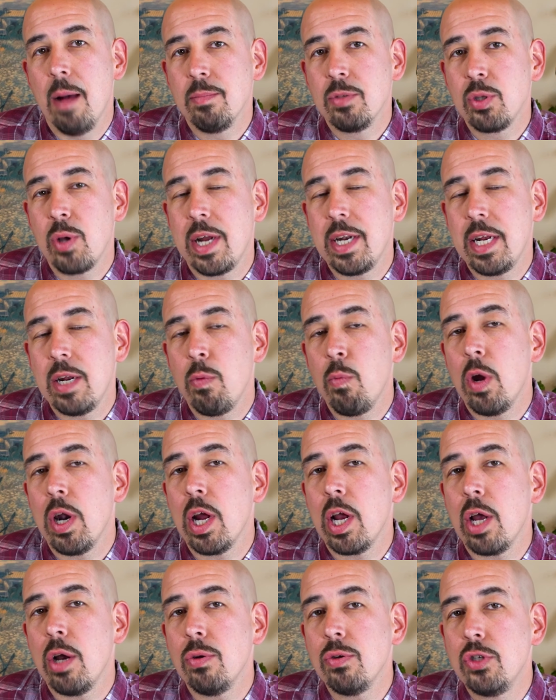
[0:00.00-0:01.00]
So I didn't want
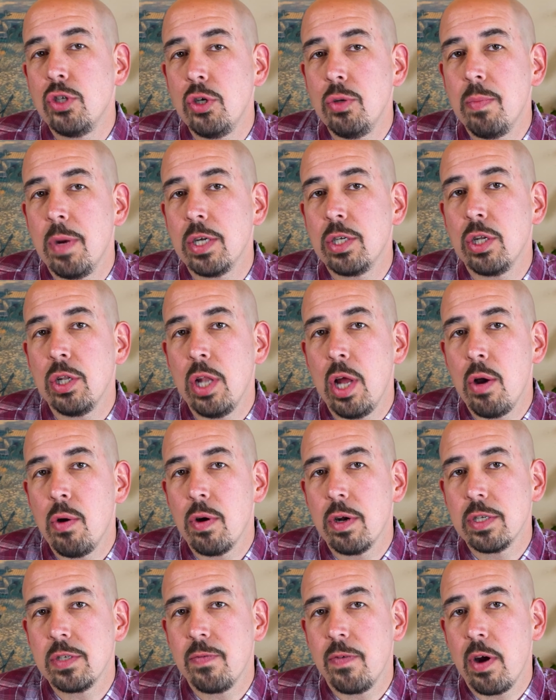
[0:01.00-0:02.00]
to go too much
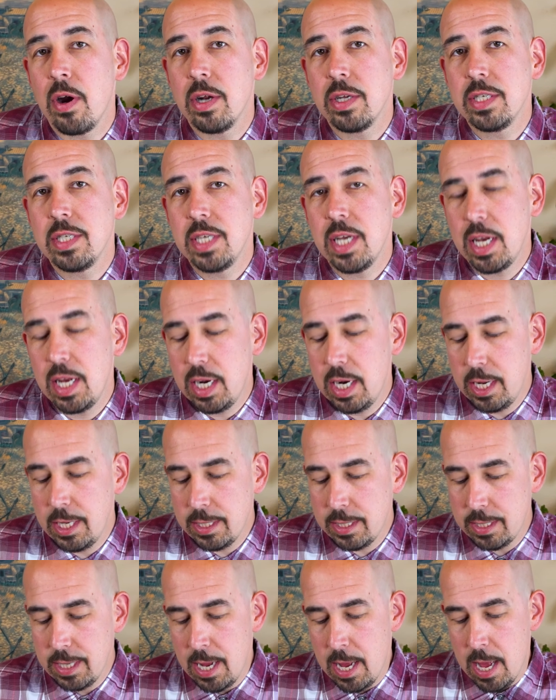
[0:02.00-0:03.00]
lower as far as
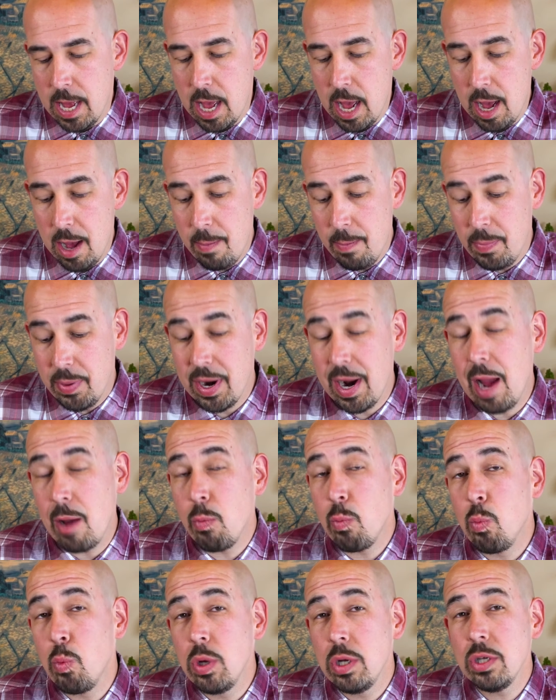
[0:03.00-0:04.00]
stickiness. But I
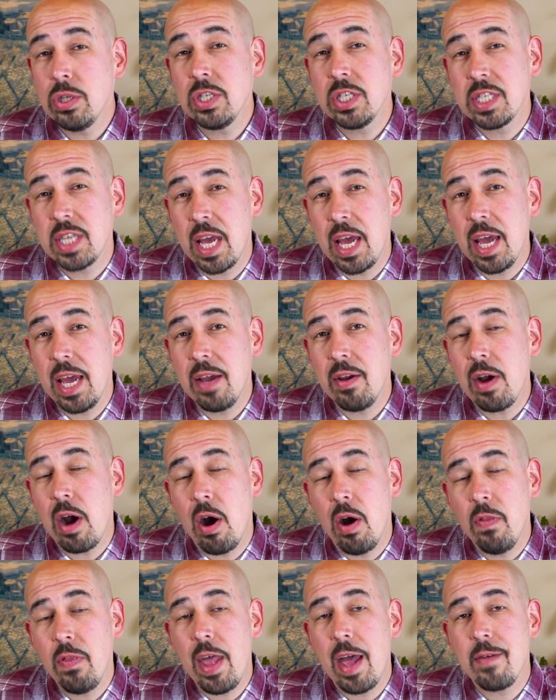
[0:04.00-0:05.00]
will say
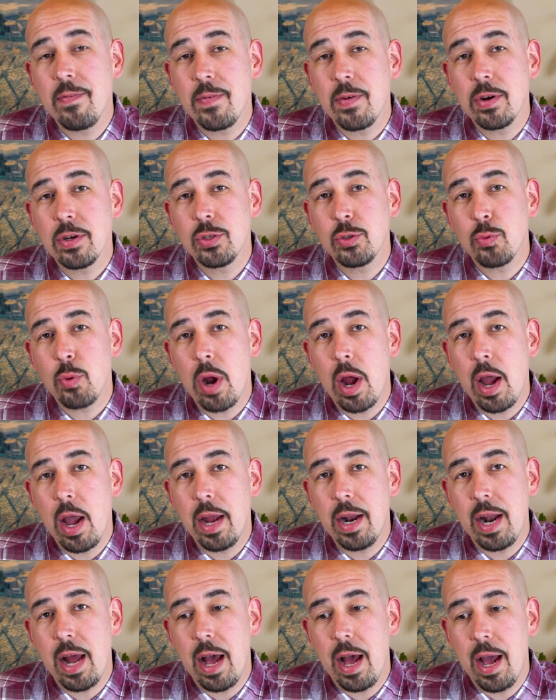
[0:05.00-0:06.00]
on that first
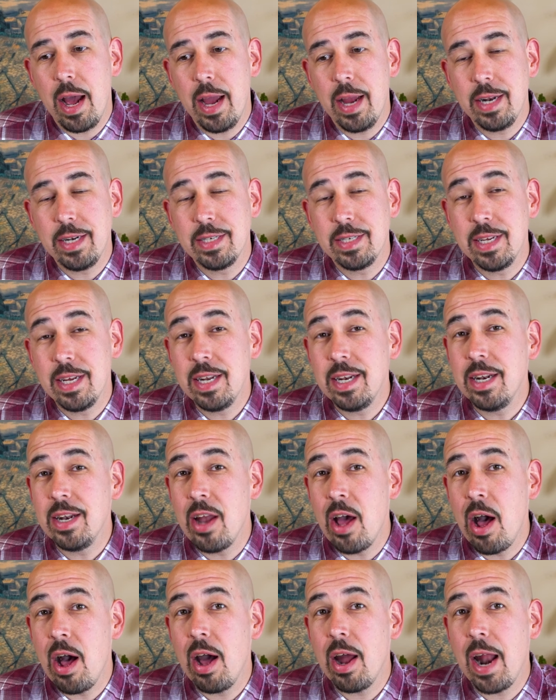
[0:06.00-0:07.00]
ride, I did
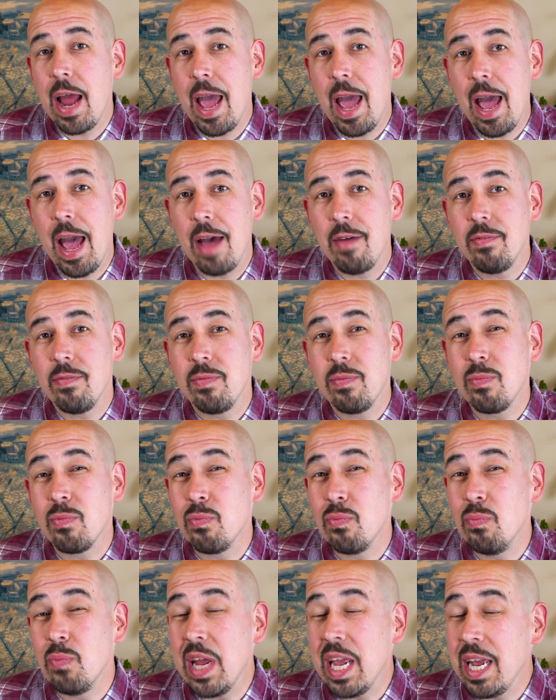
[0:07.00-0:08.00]
not have
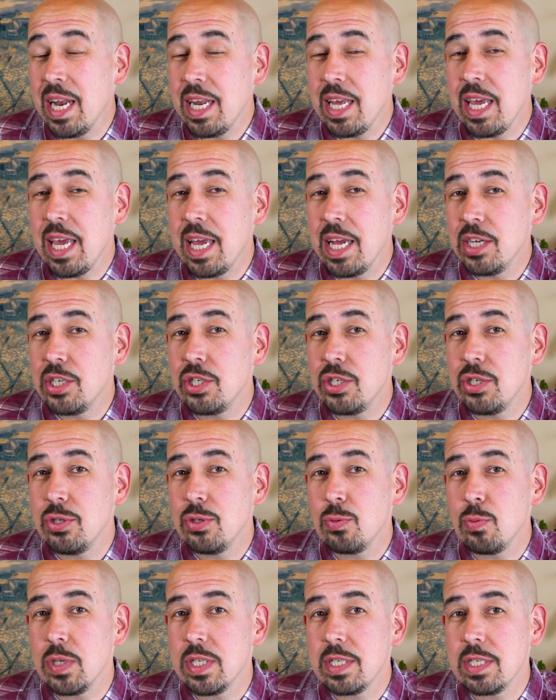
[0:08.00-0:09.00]
any
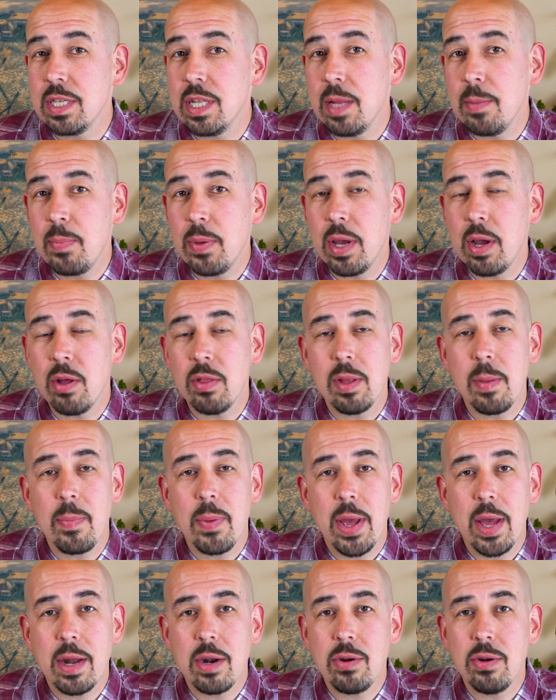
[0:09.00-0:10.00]
issues with slipping on the
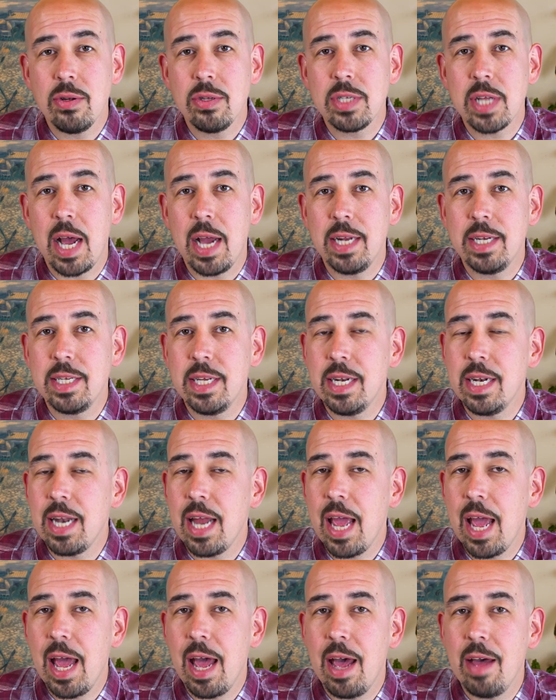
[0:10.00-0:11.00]
pedals. I didn't
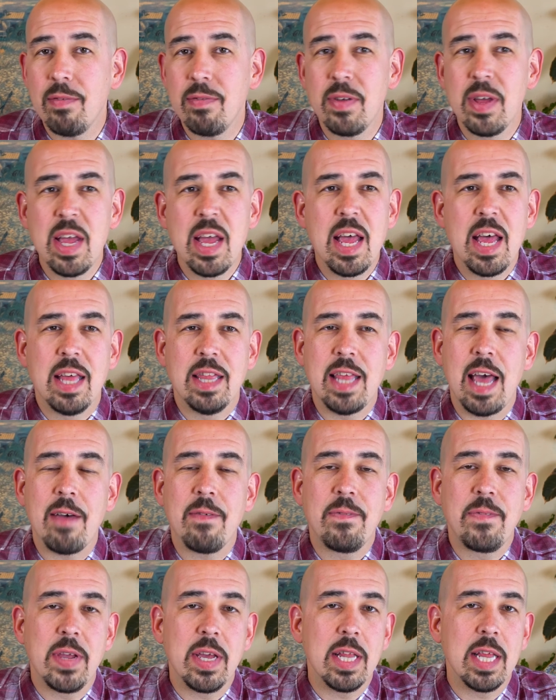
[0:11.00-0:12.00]
have
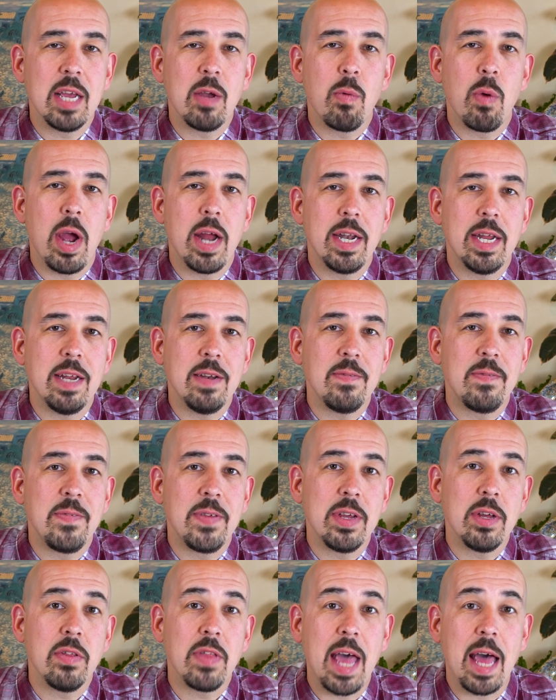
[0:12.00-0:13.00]
that feeling where I didn't
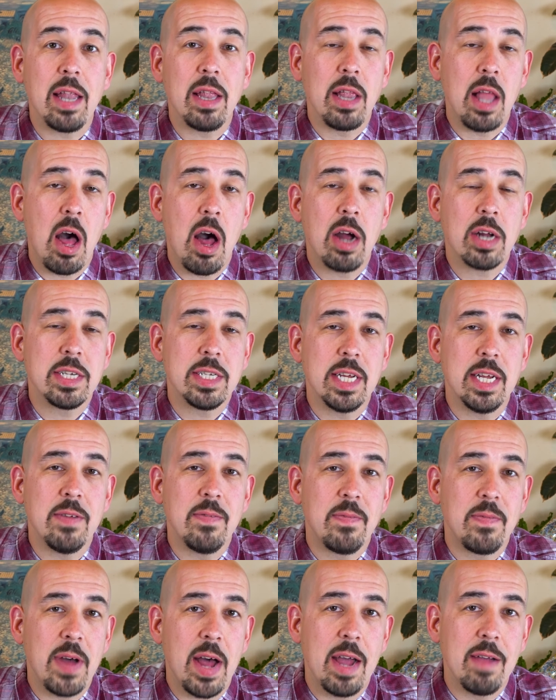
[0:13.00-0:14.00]
feel that locked
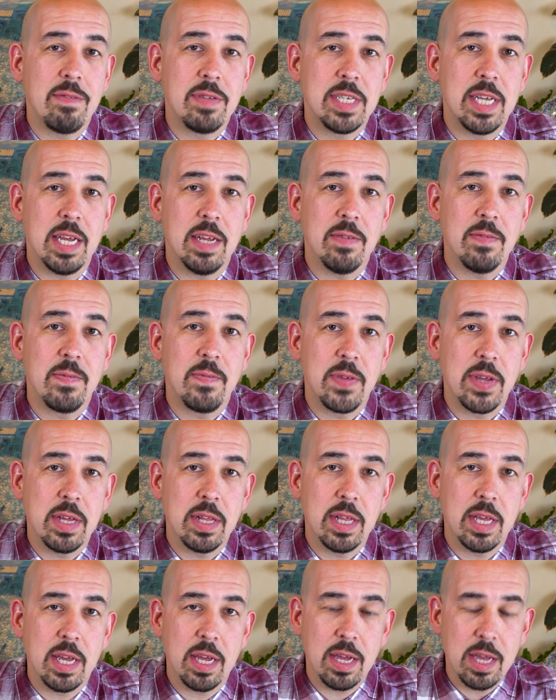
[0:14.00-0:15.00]
in 510
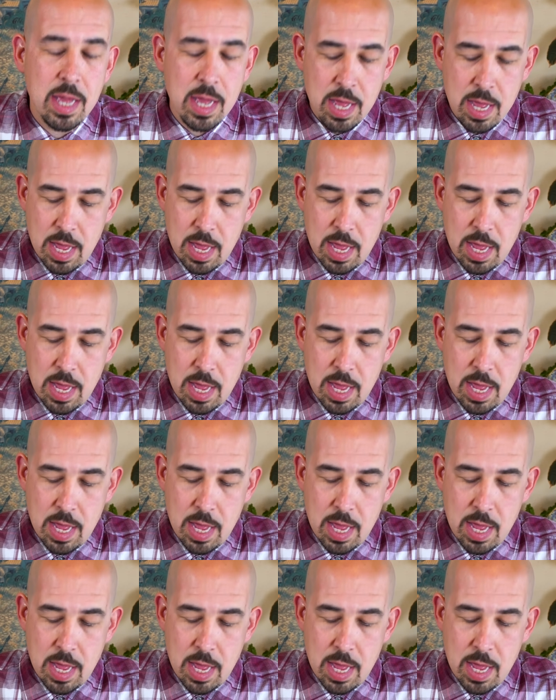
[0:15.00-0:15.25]
feeling.